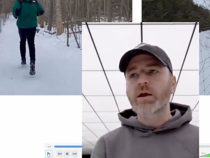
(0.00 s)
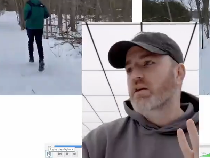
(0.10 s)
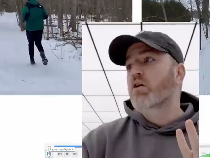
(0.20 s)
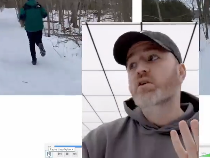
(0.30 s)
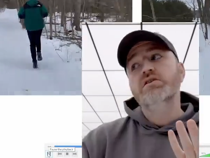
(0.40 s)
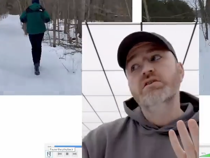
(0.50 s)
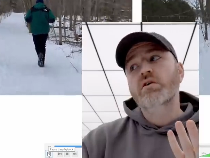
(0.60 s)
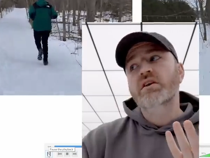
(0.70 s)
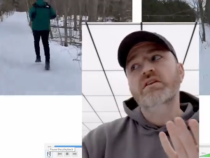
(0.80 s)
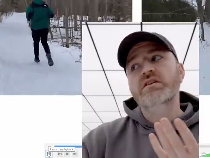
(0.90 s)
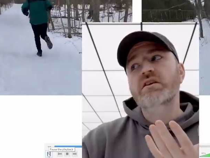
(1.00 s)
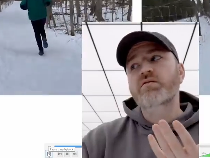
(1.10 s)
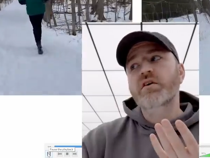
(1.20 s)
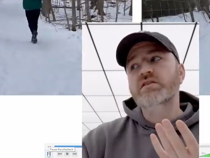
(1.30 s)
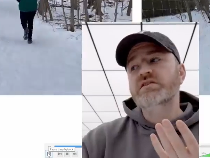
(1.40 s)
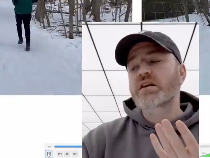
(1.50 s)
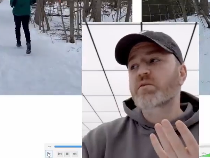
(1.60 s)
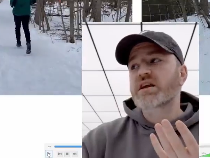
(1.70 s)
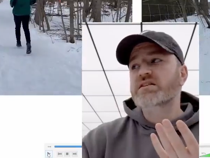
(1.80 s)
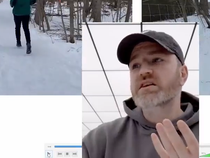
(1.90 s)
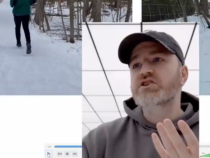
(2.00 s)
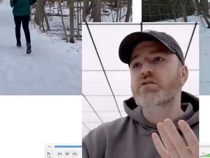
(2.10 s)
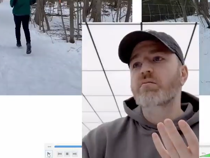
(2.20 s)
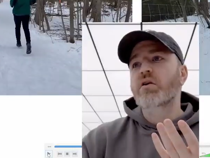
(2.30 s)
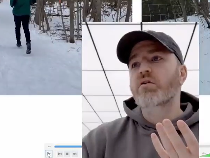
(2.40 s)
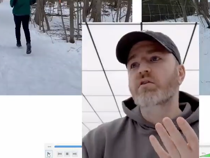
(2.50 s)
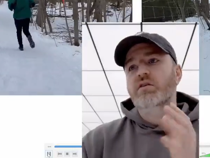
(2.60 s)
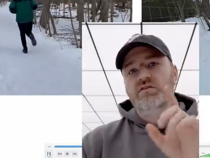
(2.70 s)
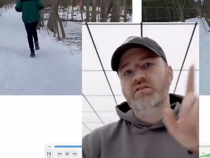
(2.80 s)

And also in the default stabilization mode,